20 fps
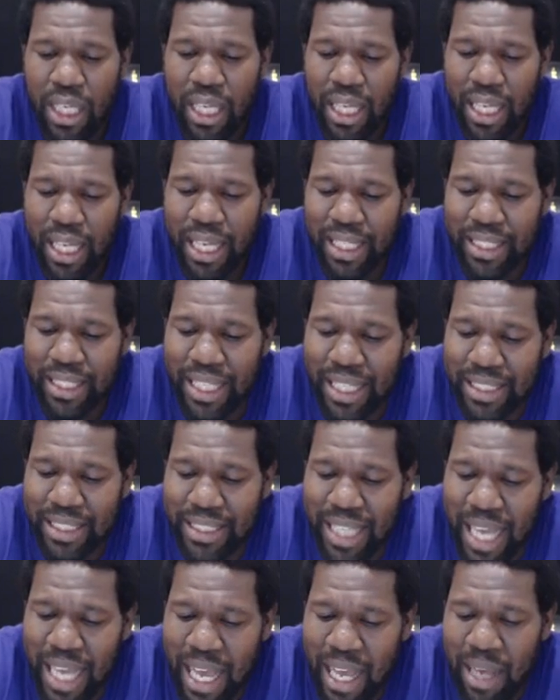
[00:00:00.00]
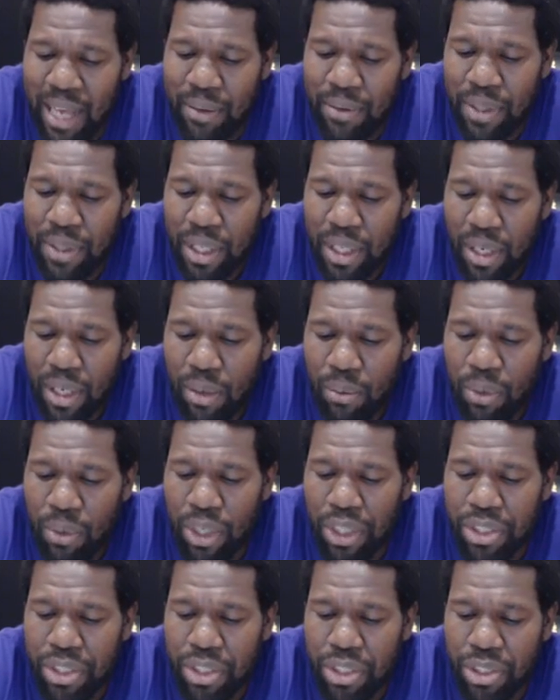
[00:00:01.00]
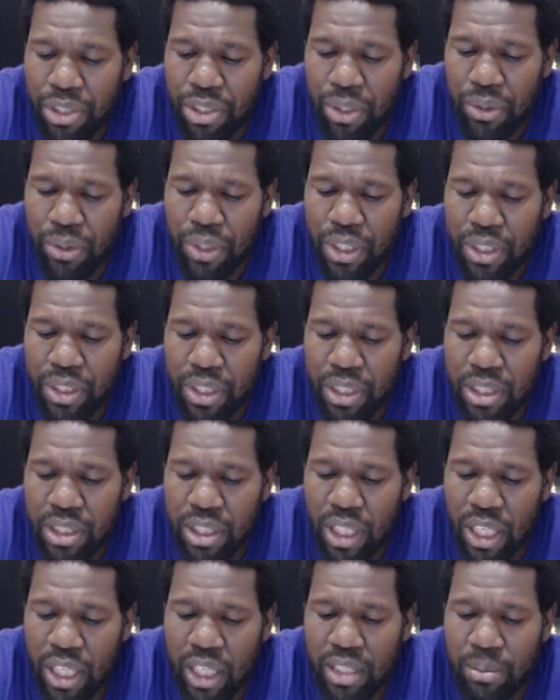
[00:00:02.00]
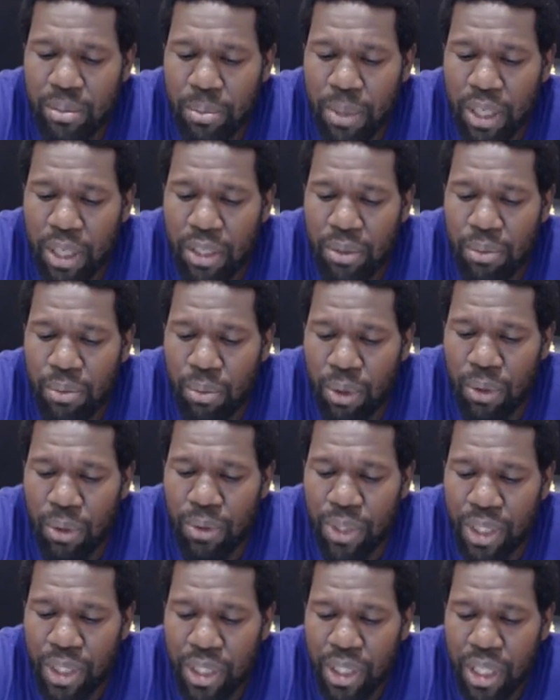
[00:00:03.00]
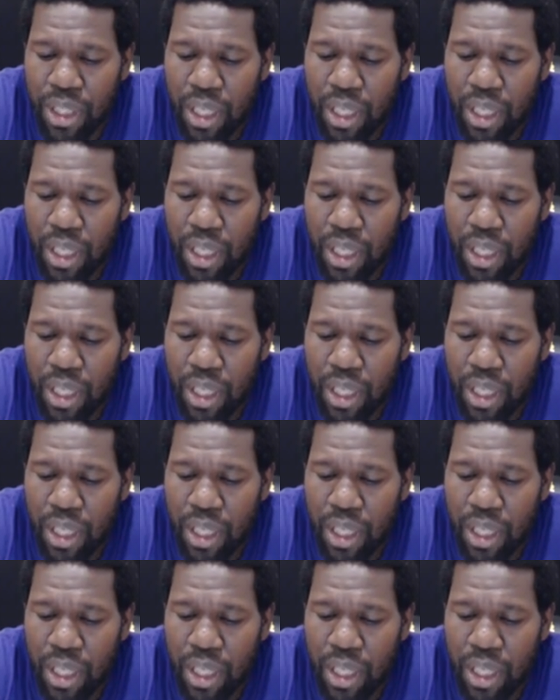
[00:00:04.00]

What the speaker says: At that time was Judas, John's brother, wounded,